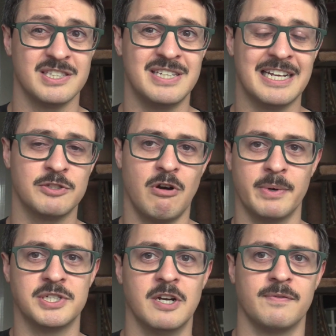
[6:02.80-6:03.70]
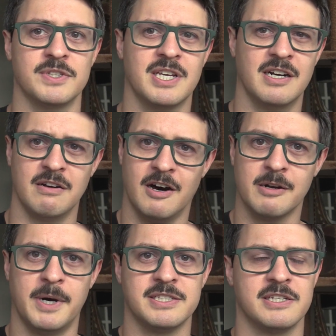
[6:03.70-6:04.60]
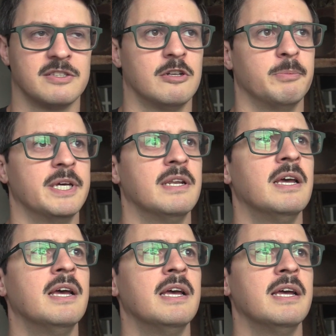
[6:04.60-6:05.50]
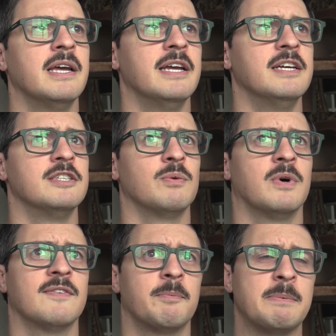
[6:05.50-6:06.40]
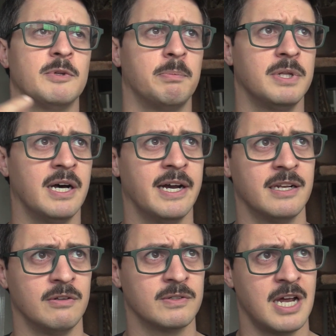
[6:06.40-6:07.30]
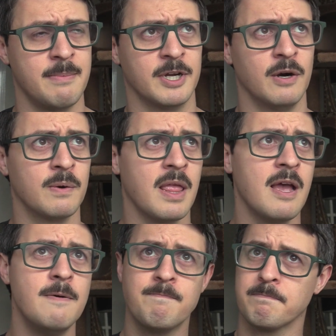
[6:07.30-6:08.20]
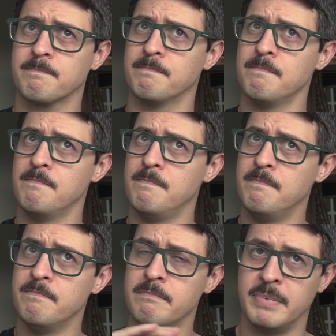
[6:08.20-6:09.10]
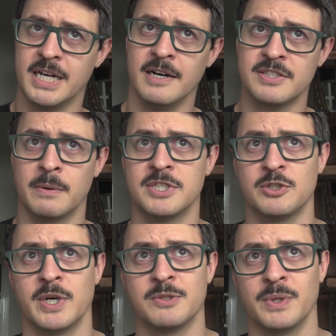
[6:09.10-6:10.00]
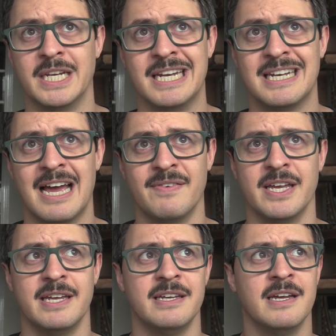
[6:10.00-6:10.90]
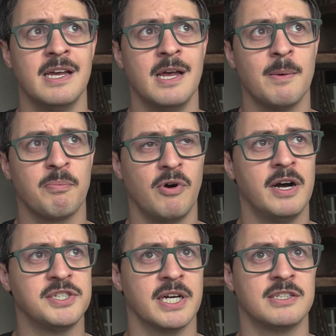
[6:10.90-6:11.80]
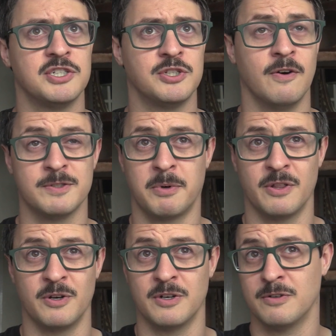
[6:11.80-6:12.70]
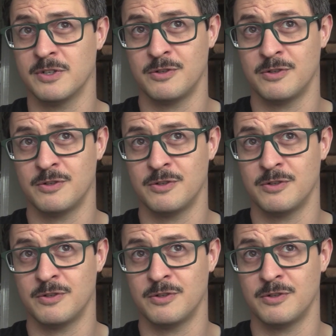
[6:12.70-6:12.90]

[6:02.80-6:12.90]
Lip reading: And the second story I want to share for this, again, anonymizing this a little bit, is one of our people applied a long time ago because they were in a situation where they needed to have a project to show as part of their